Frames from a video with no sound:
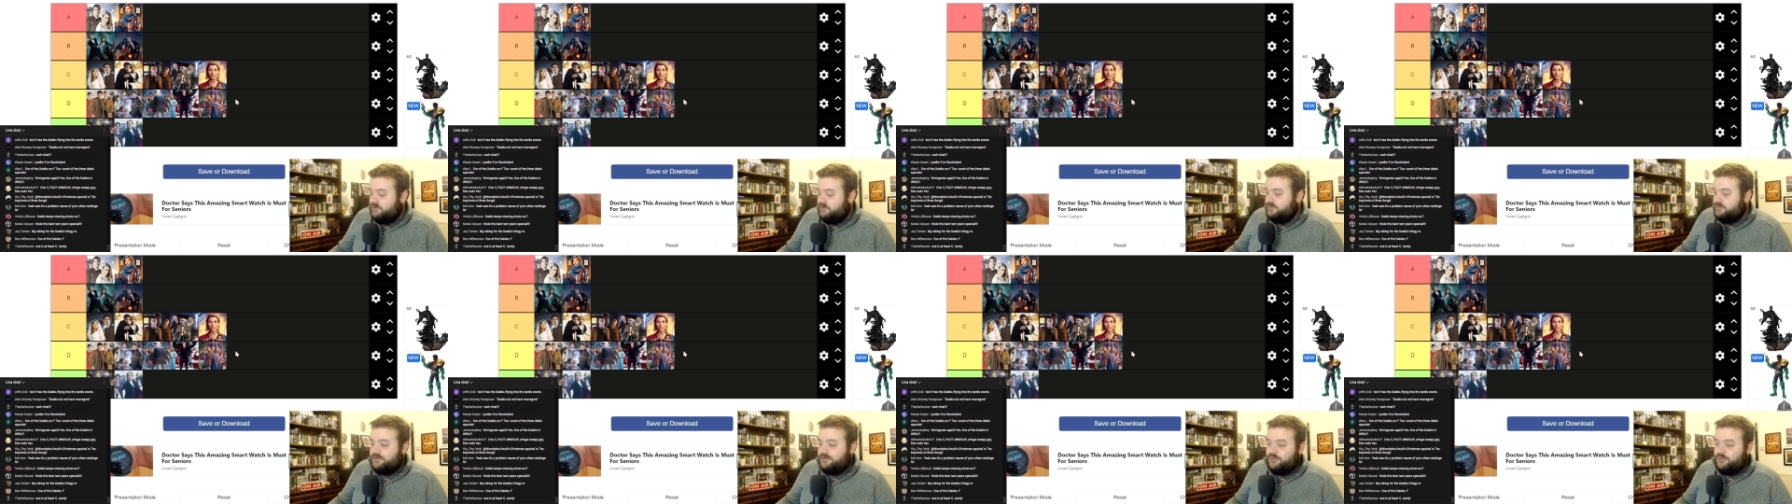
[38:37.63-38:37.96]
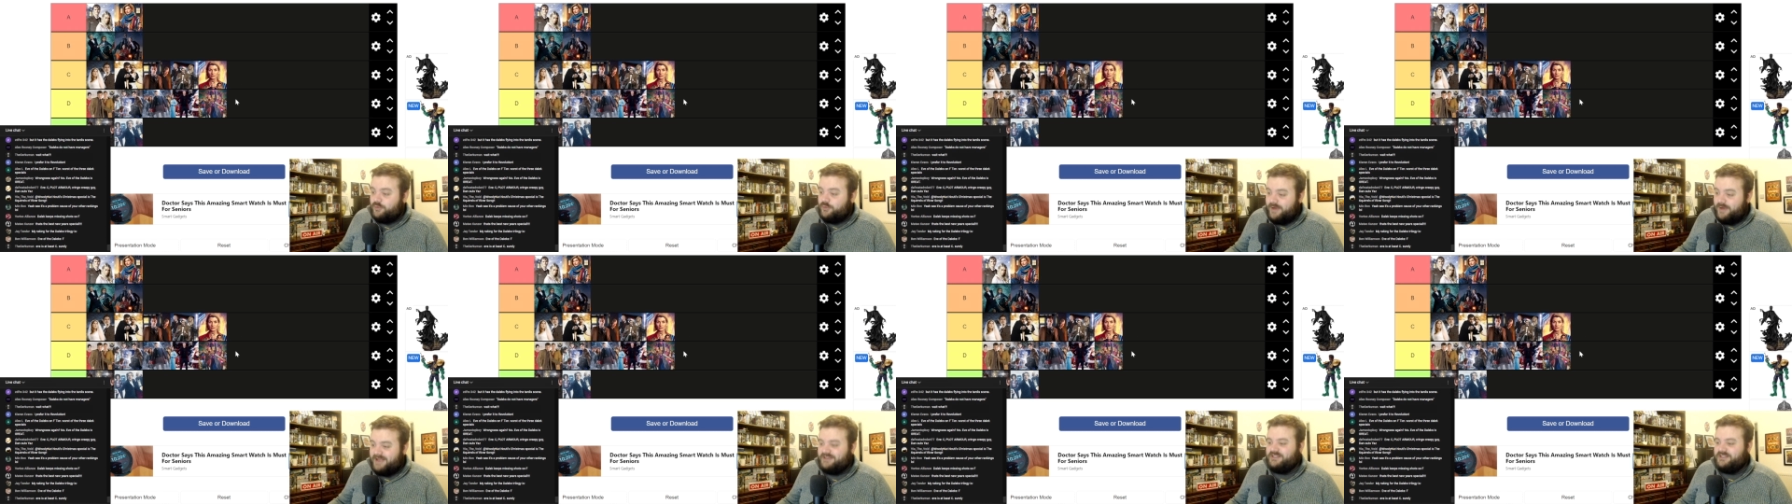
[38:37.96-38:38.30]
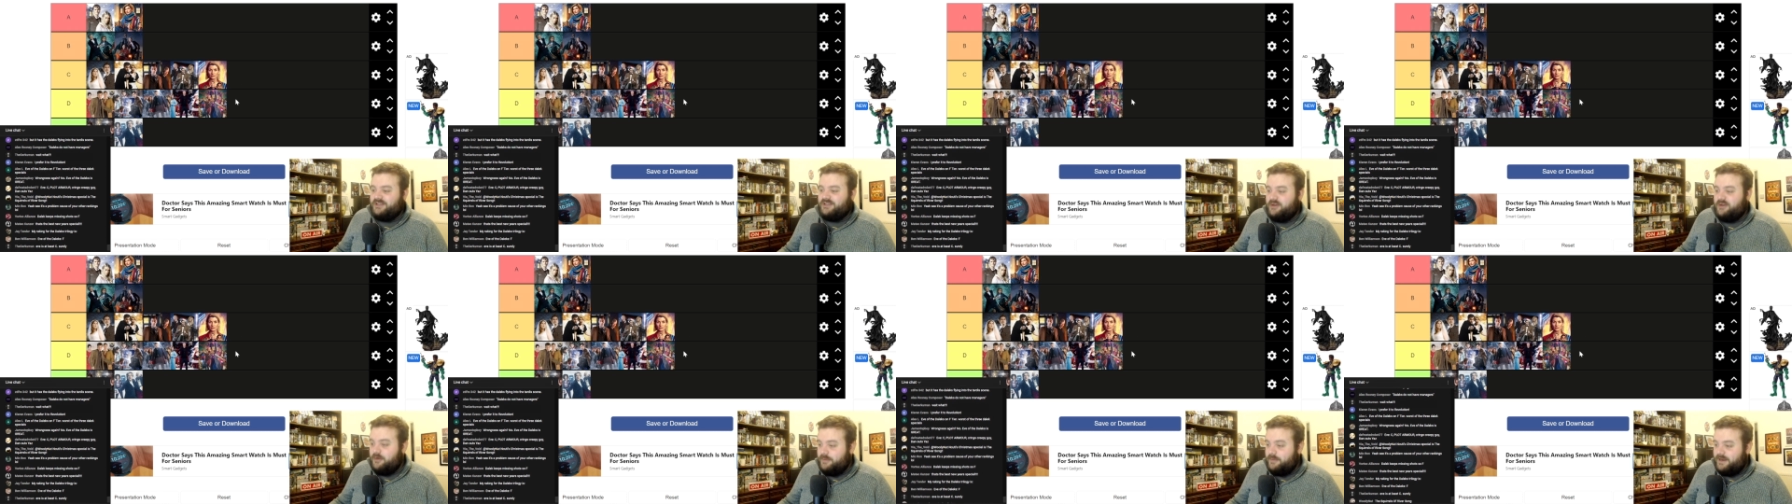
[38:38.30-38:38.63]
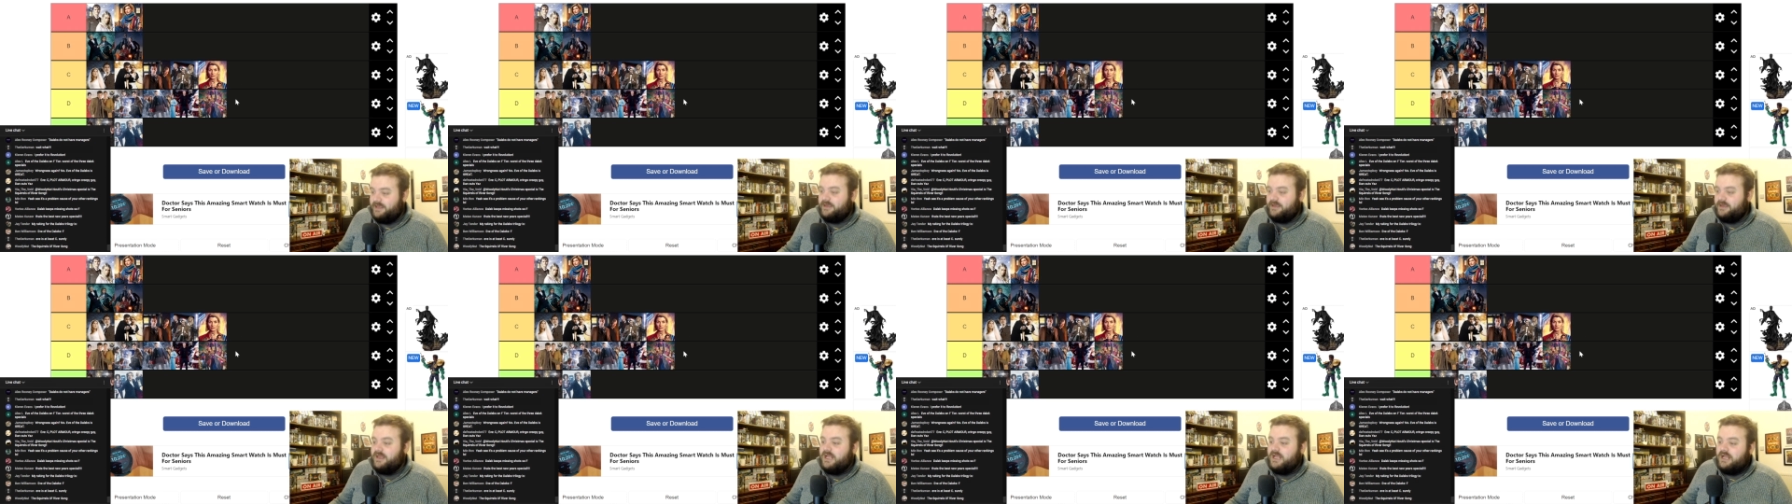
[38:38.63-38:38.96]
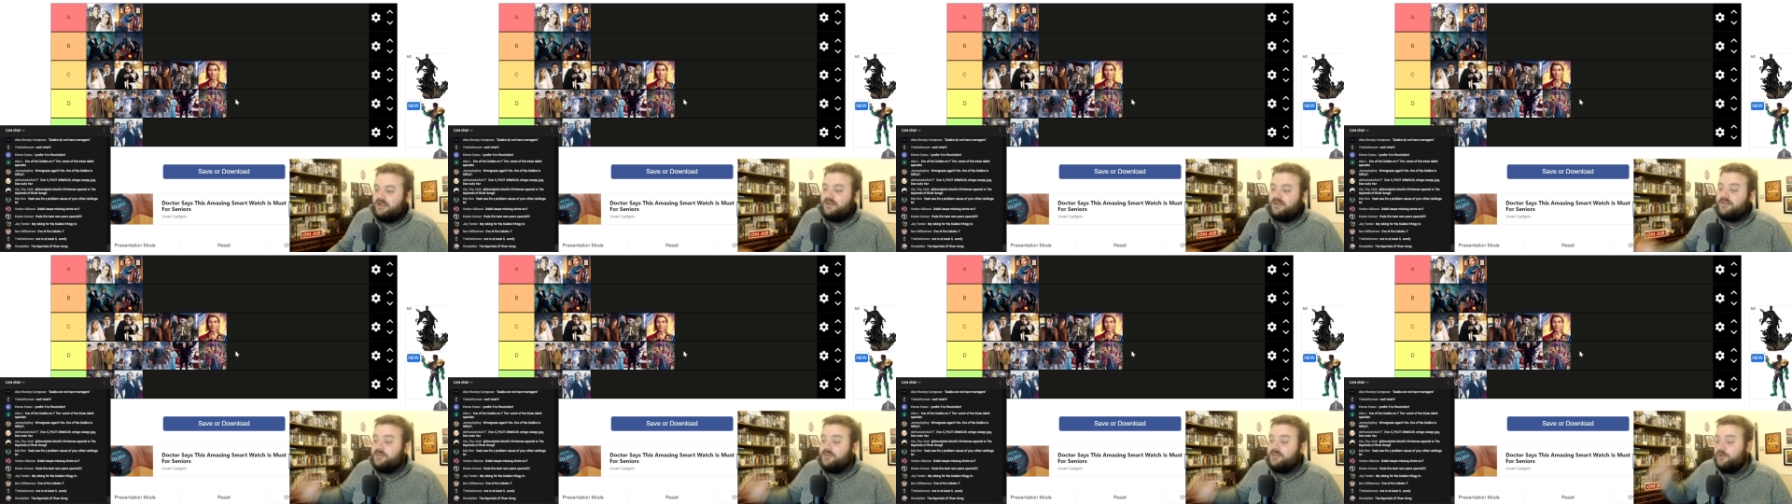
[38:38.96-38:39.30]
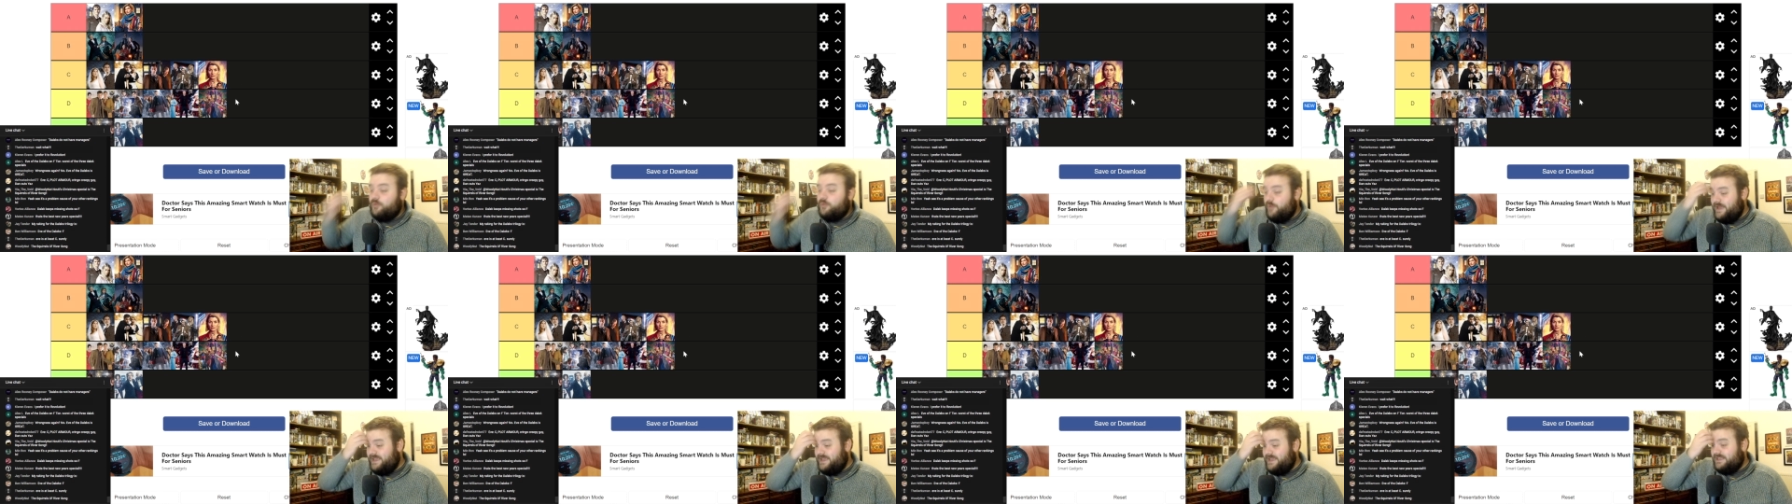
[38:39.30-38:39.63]
unquestionably
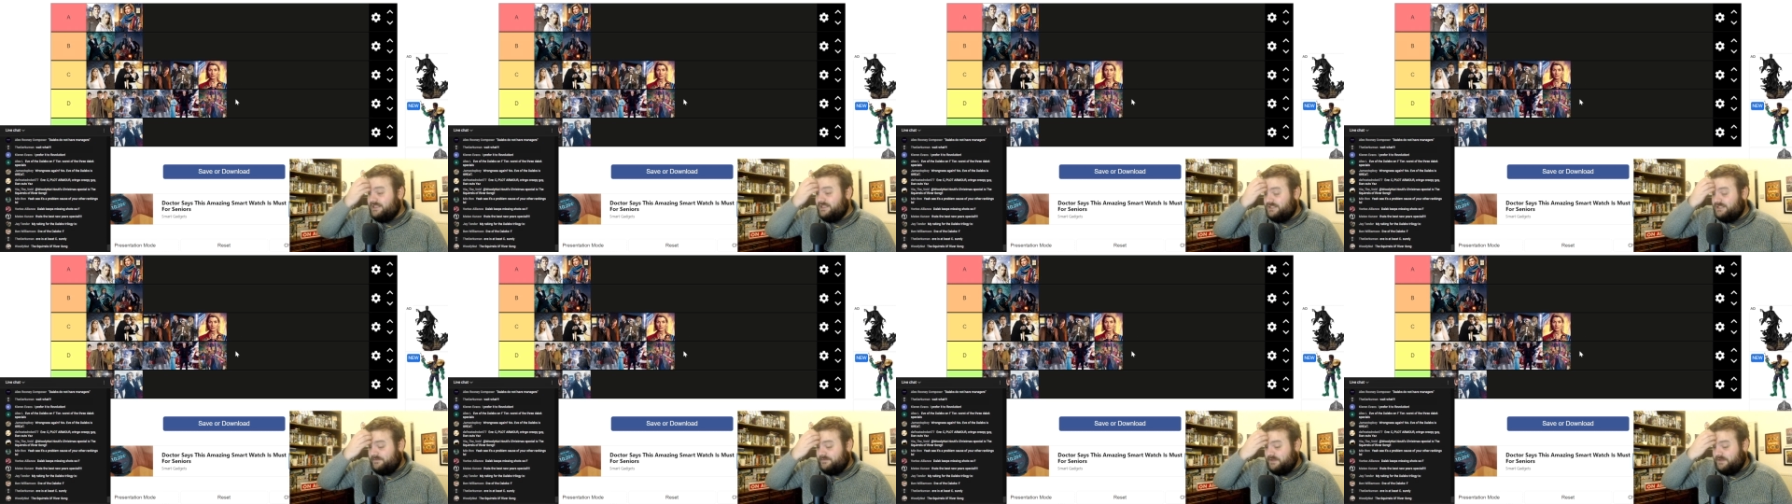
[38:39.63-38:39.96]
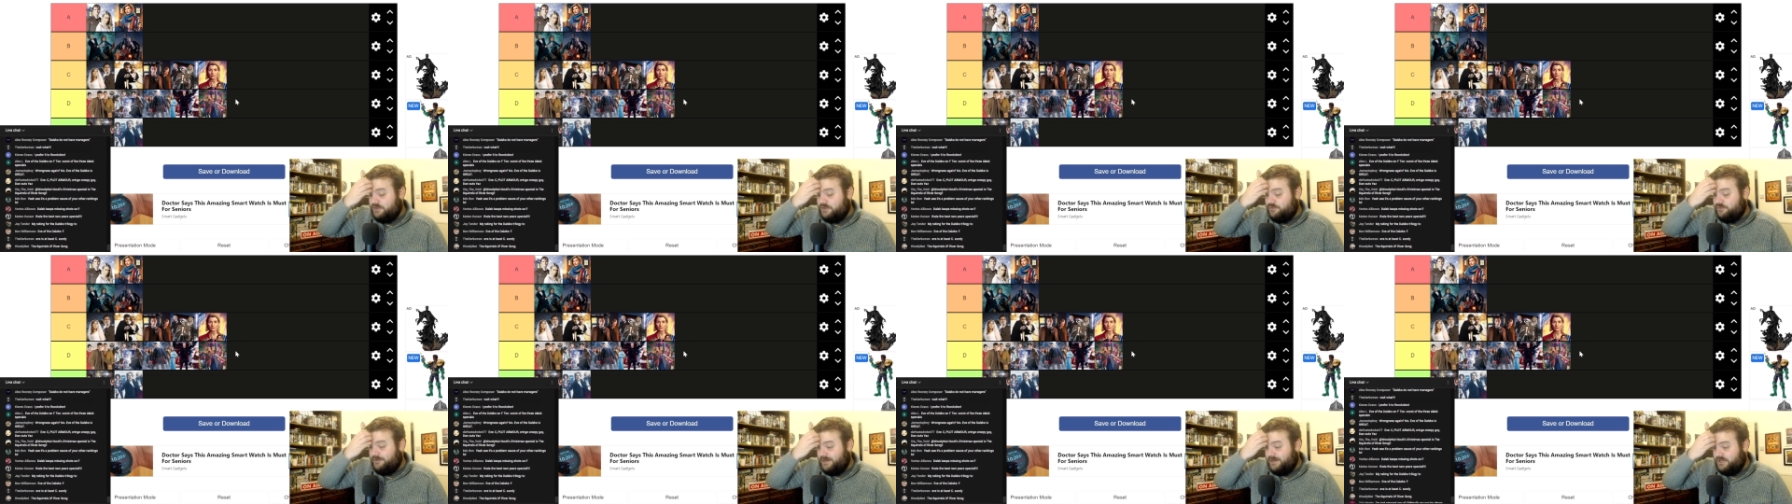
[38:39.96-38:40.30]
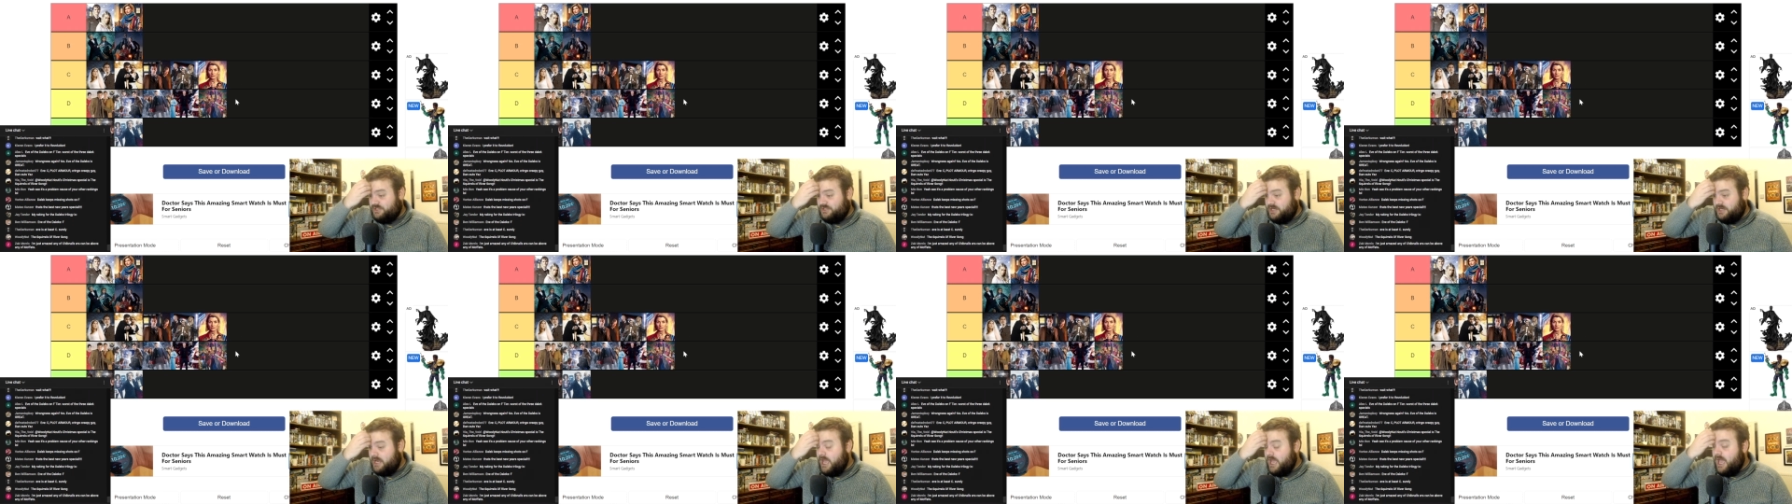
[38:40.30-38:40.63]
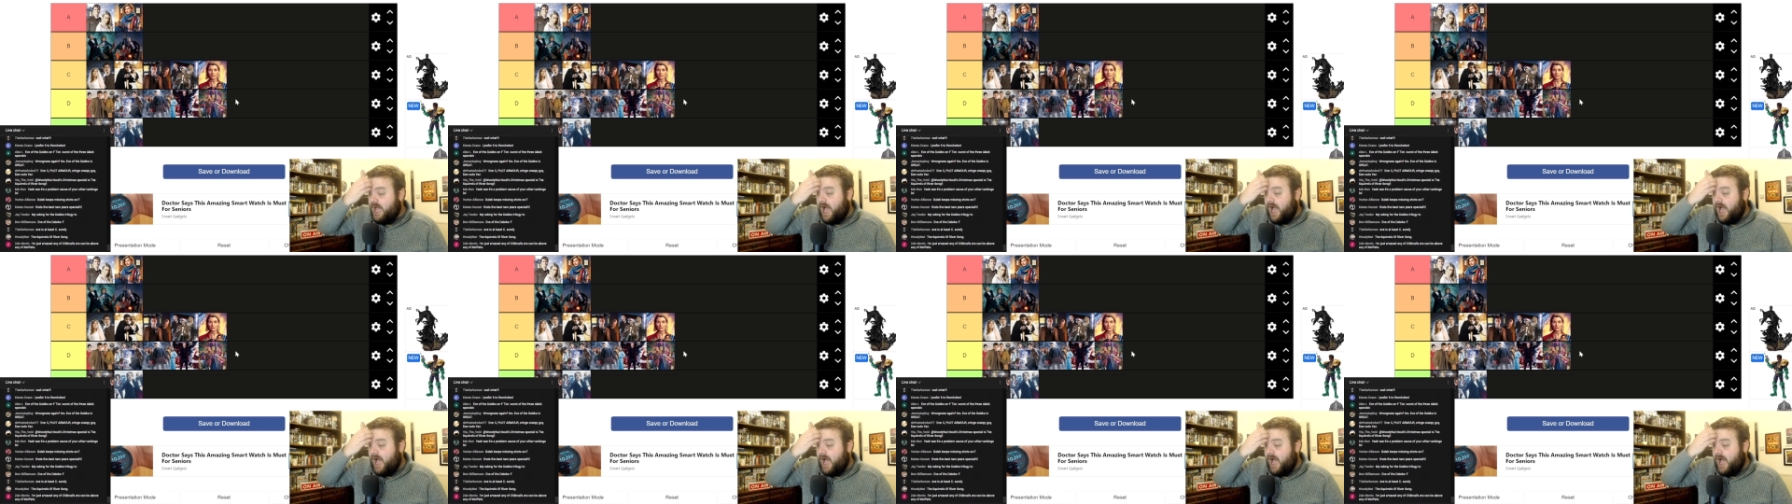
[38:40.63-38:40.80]
the weakest of the trilogy.